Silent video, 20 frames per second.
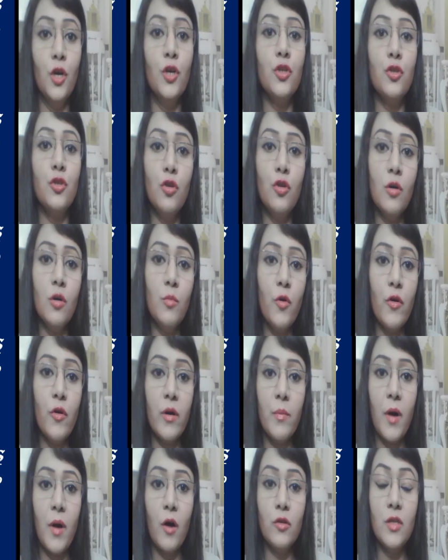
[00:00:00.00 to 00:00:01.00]
To know more
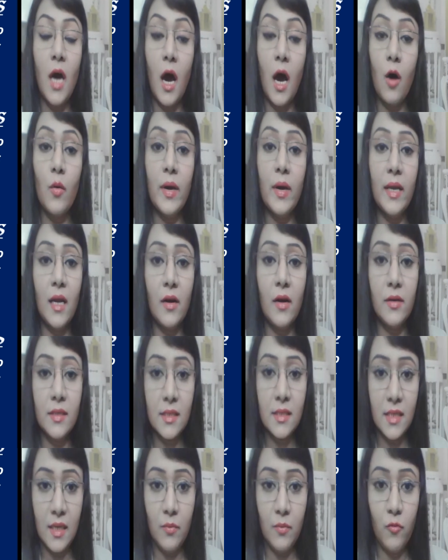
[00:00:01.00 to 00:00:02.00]
about how
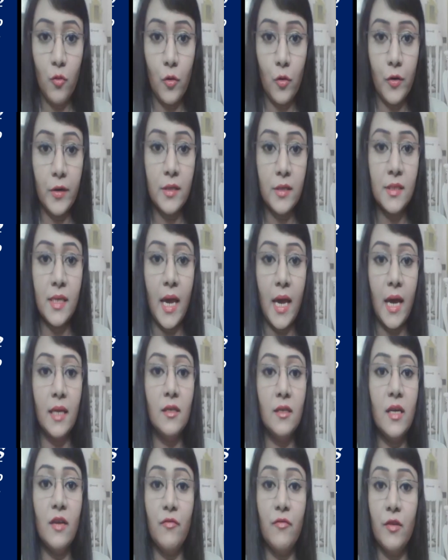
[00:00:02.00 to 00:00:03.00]
LRS scheme works
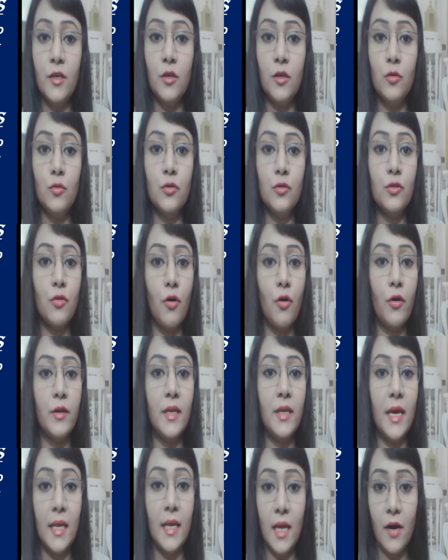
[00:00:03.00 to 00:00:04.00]
and FAQs
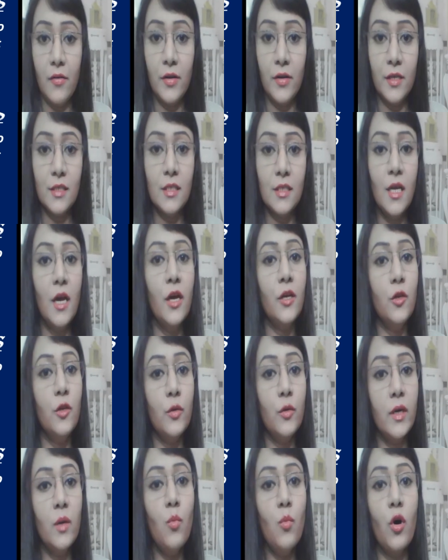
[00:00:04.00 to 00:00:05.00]
on LRS, you
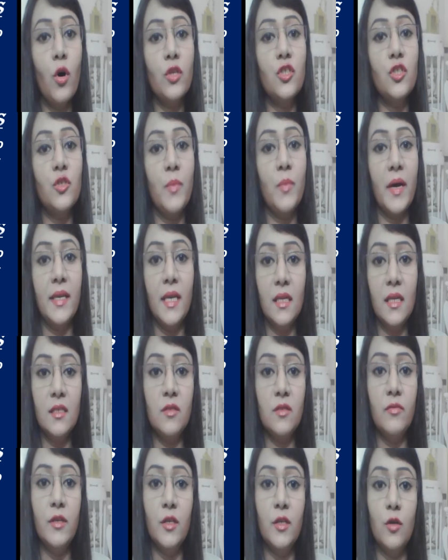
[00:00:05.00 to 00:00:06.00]
can watch my
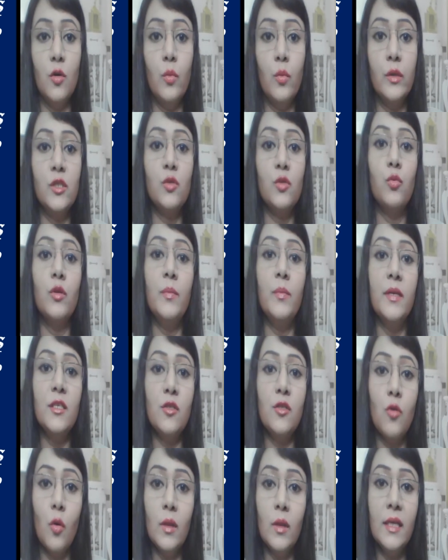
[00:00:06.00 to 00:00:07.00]
next video, which would be
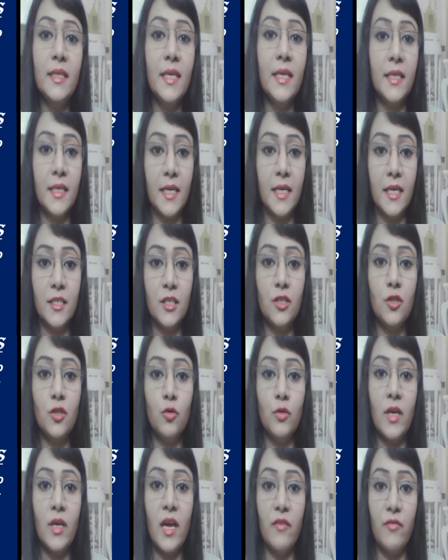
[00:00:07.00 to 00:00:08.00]
solely dedicated
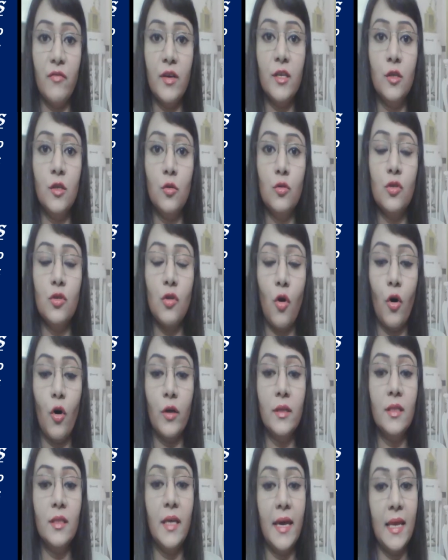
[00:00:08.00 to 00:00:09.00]
to the FAQs
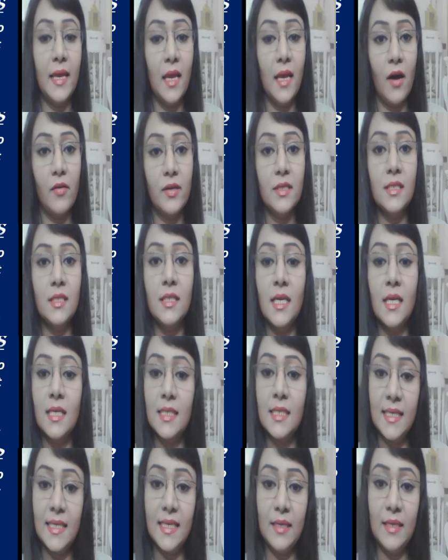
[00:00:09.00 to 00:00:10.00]
on the LRS
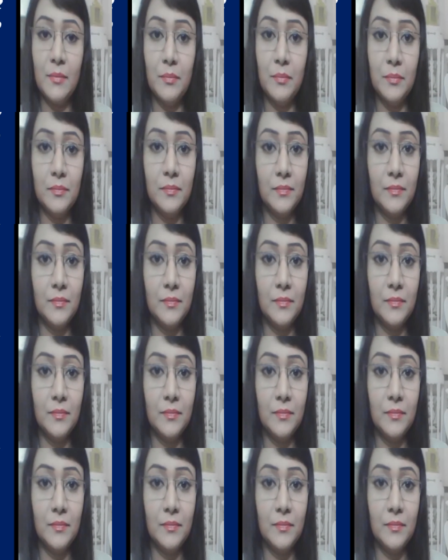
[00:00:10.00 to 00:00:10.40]
scheme.